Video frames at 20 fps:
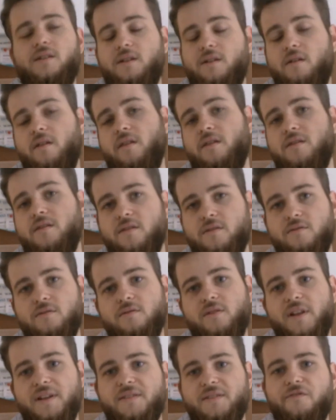Though
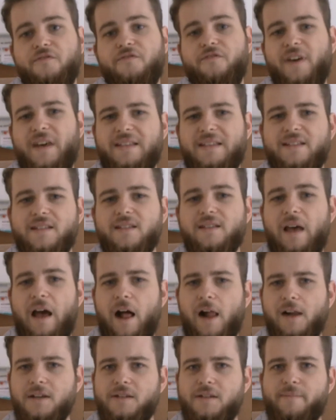let's face it,
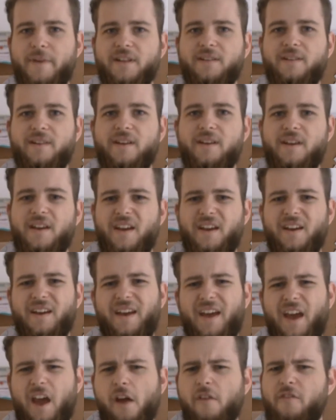ultimately
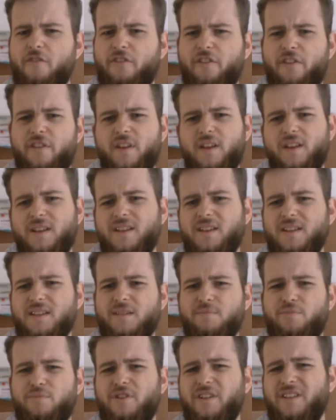everything is
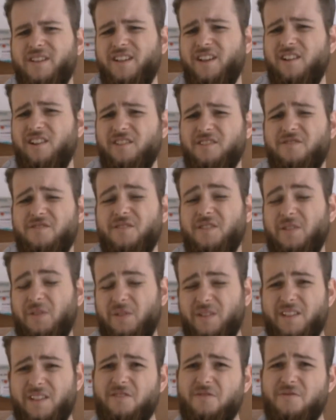political to a
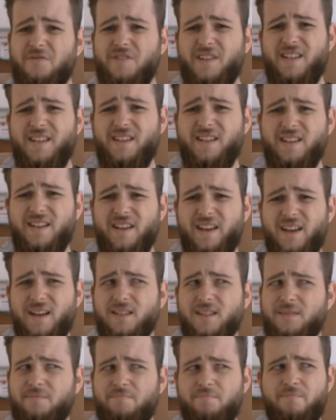degree,
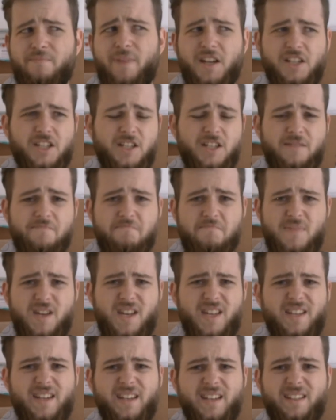especially
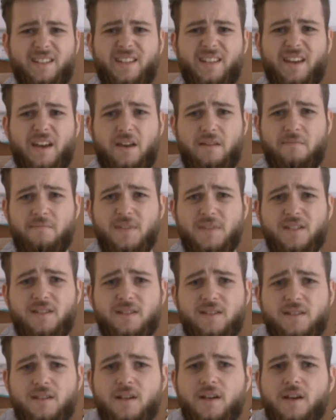media and
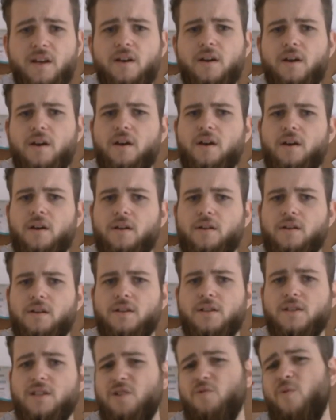games.
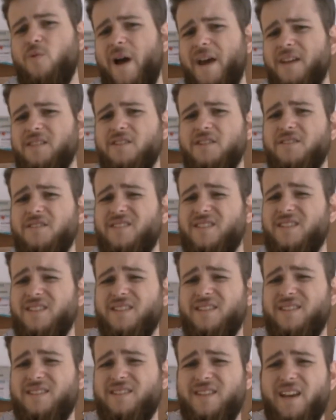So why not
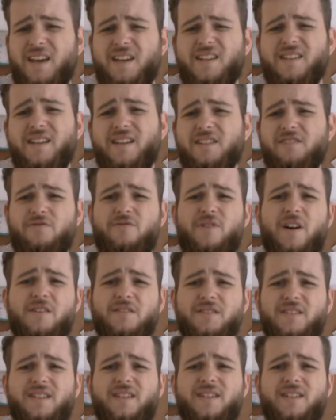take another
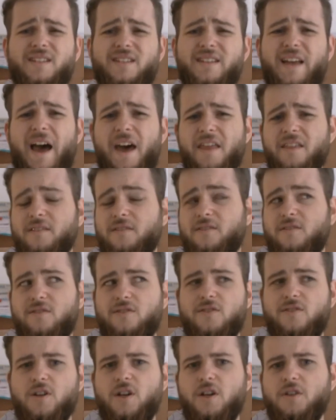route and either
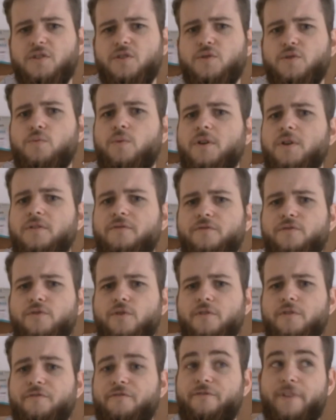talk to one of your
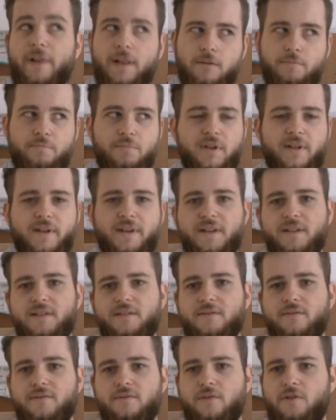fellow
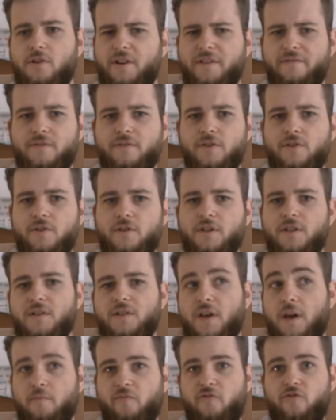players or even your
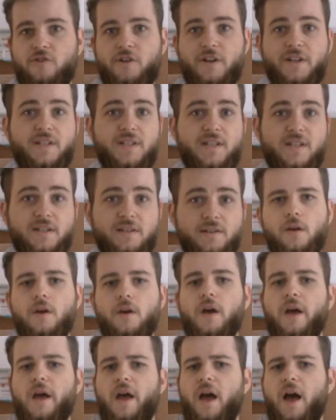DM for ideas?
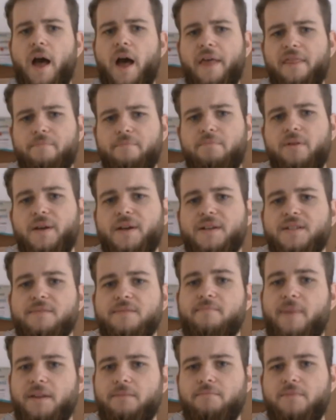Other players
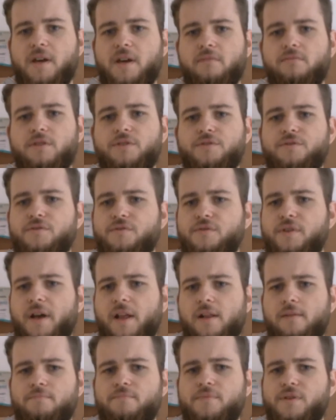might be able to
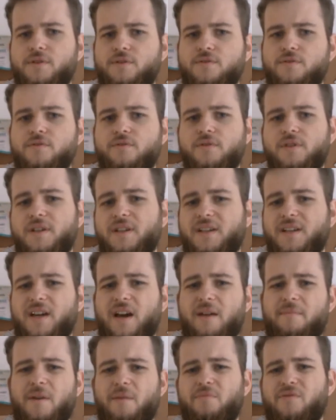help you
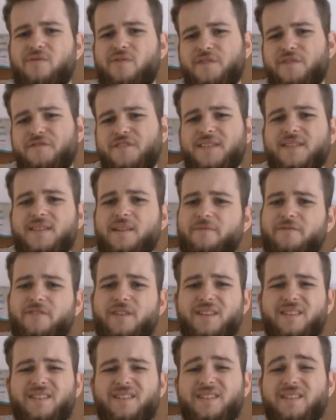come up with something
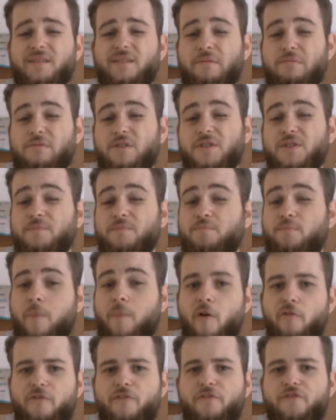that enables
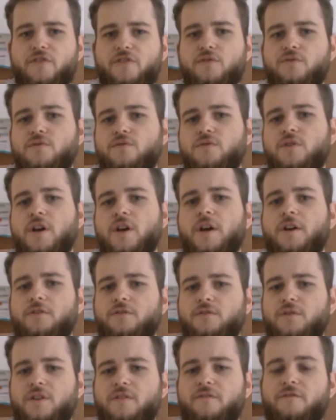both of you to
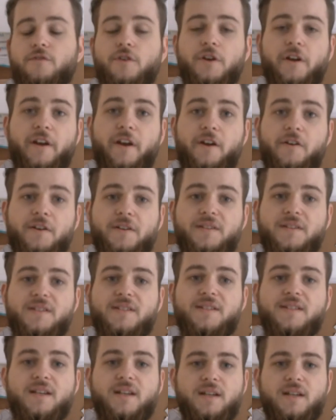give your characters
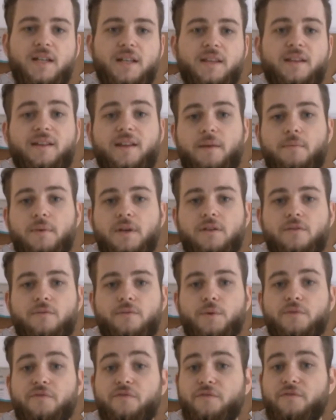a dynamic
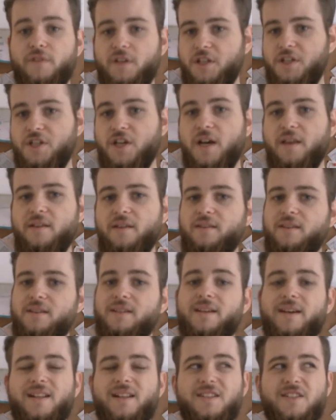with each other that
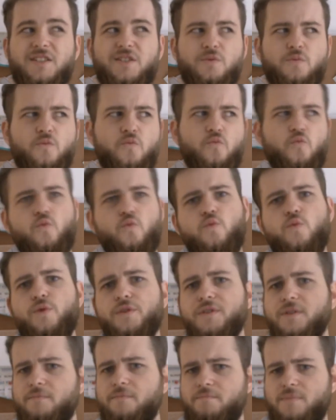else
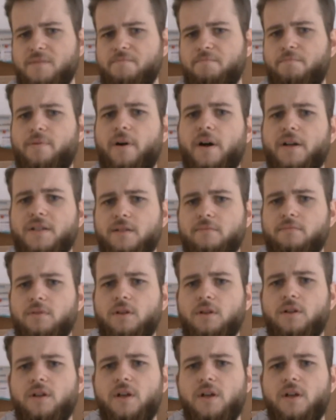wouldn't be possible.